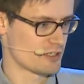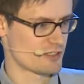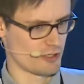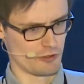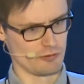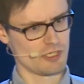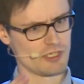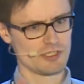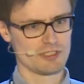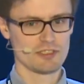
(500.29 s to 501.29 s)
So
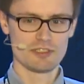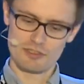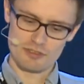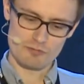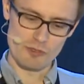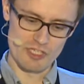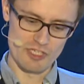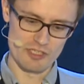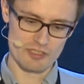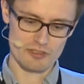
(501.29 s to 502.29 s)

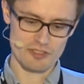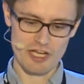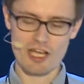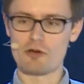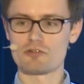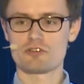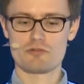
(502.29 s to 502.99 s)
we take our